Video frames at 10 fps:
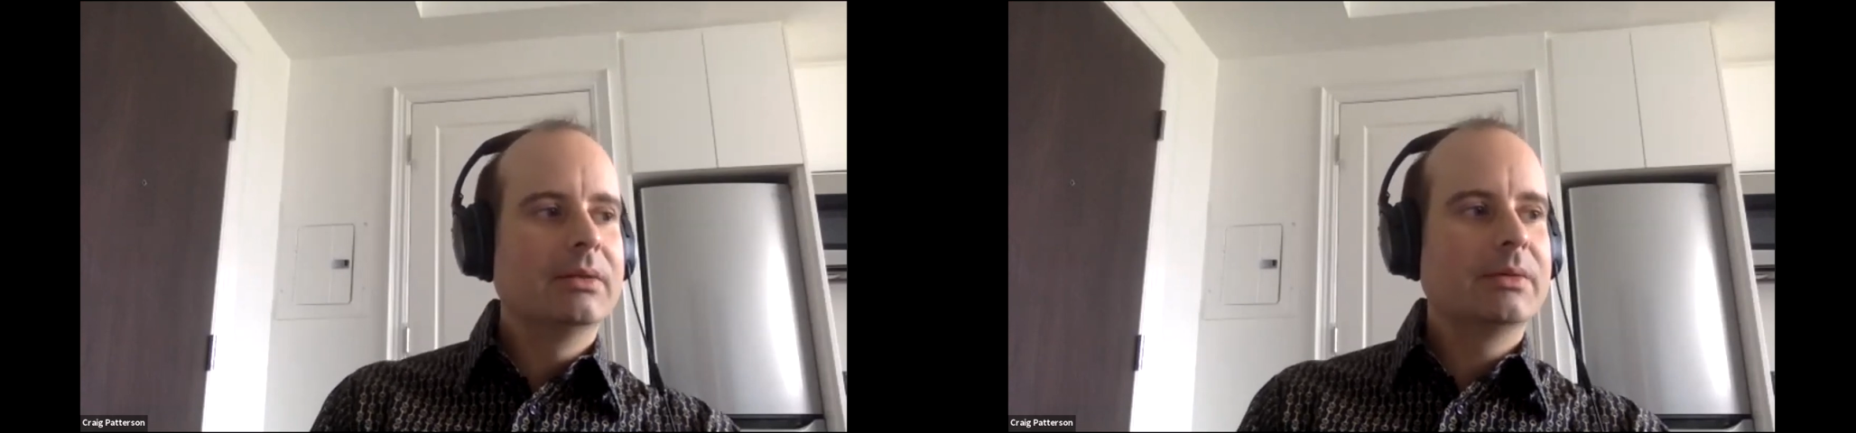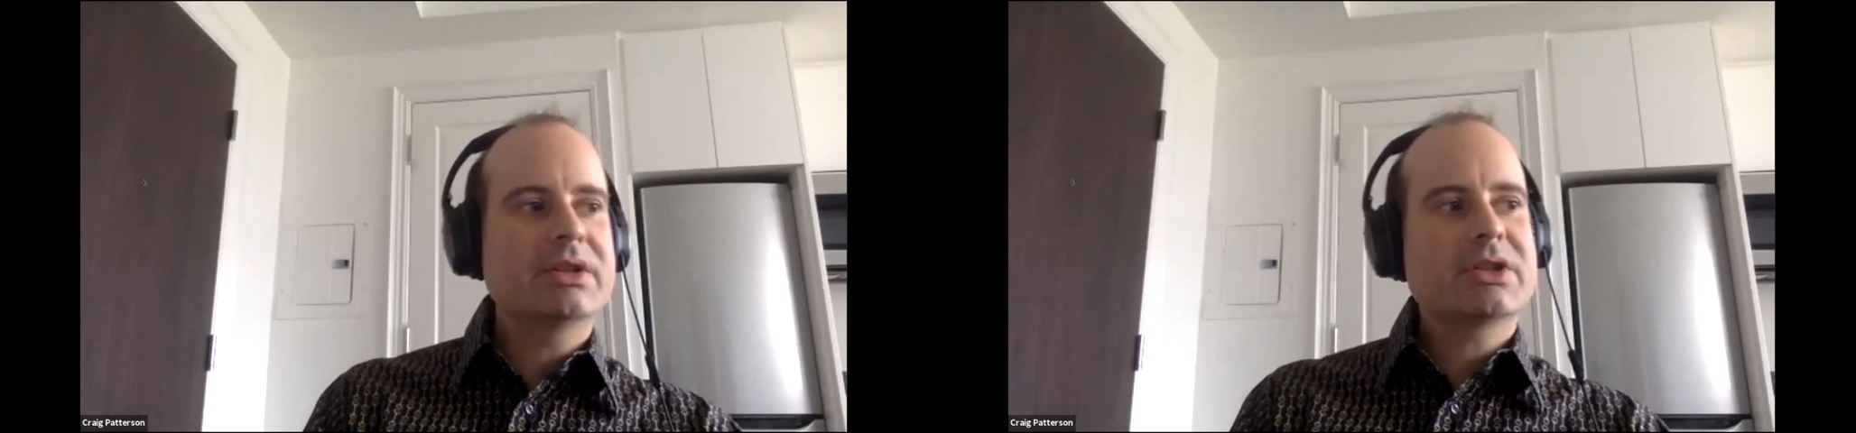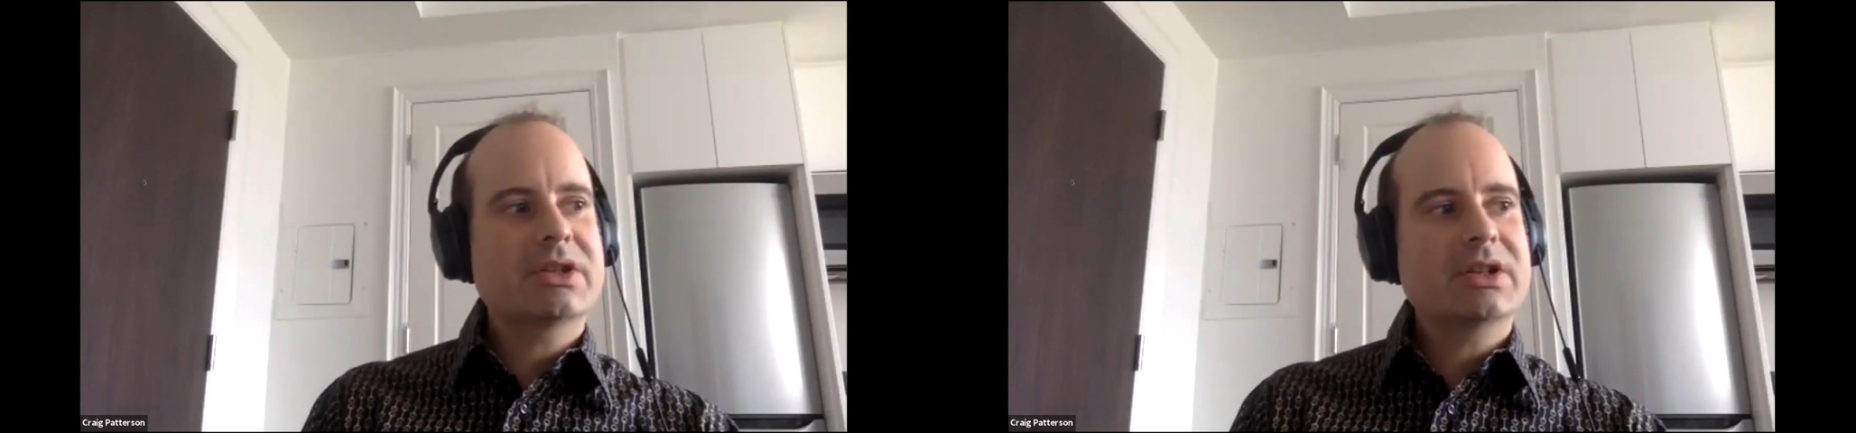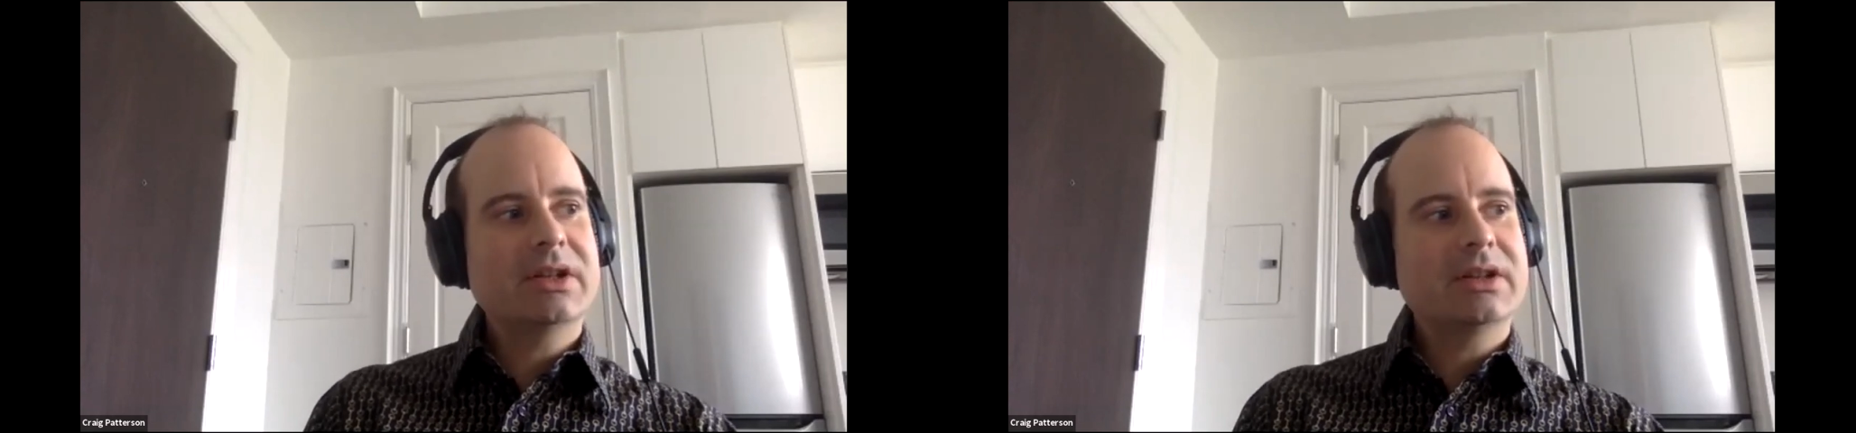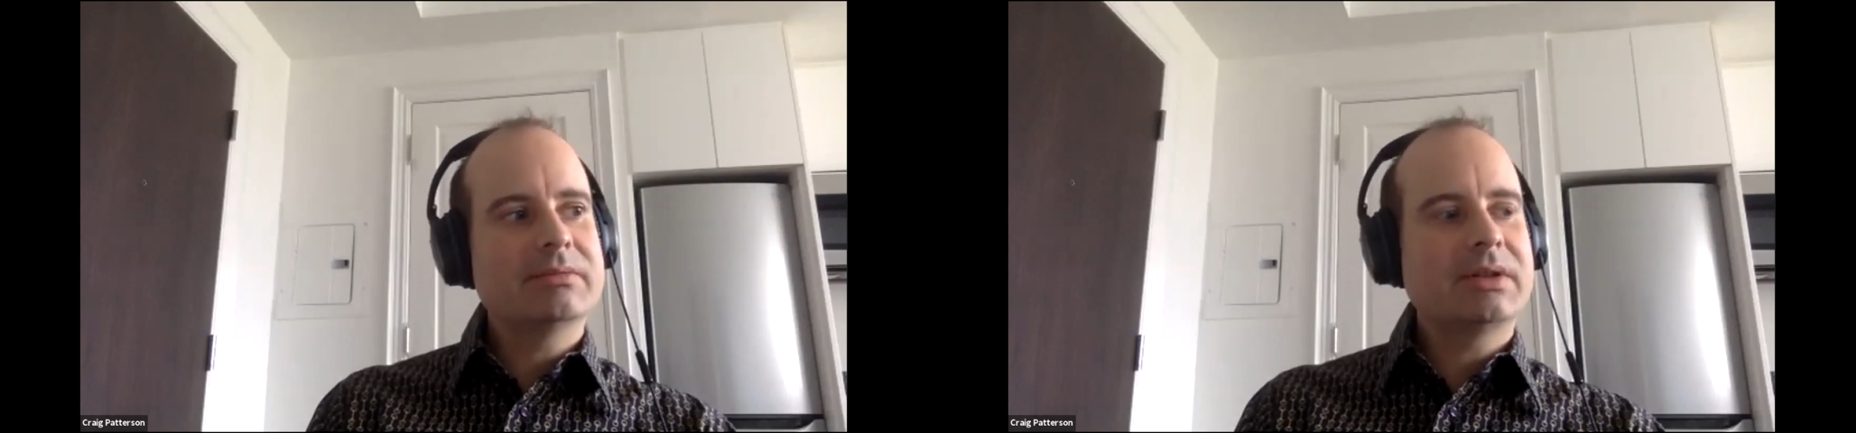which
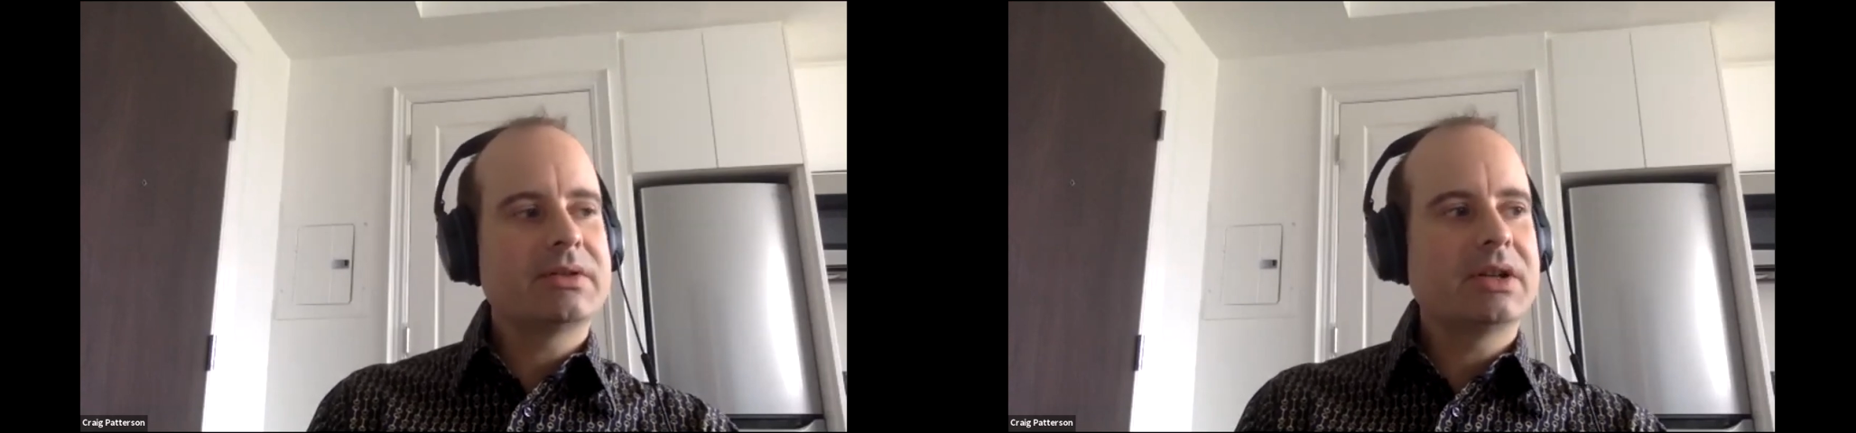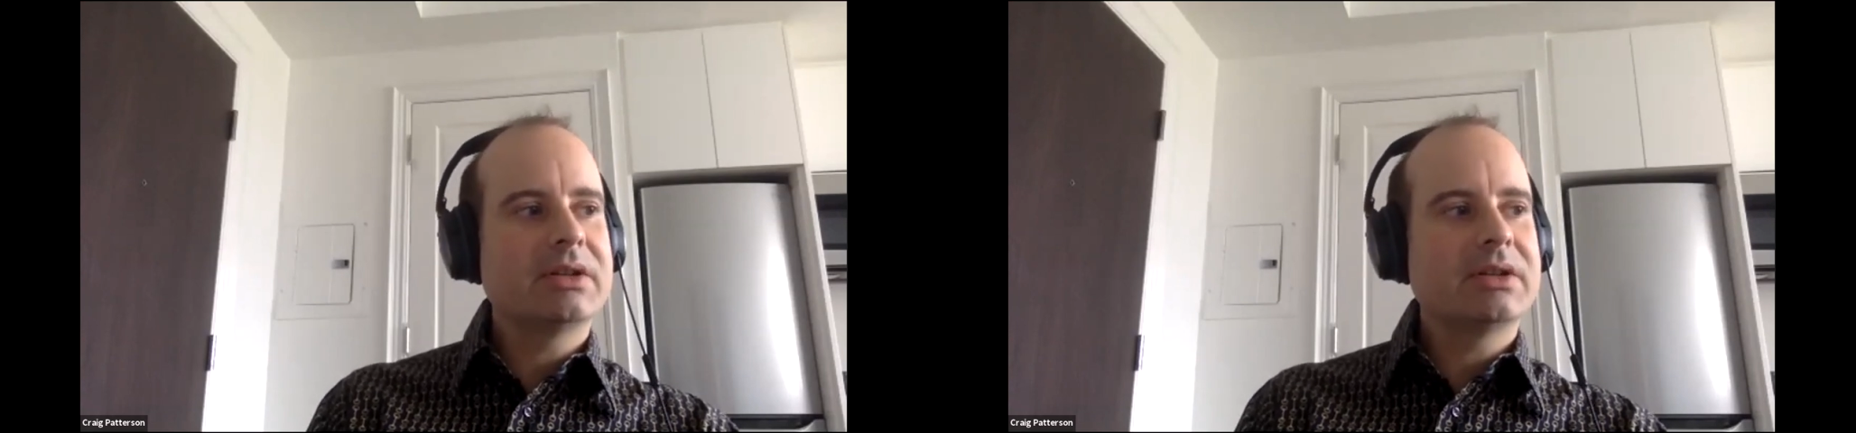uh, I, don't,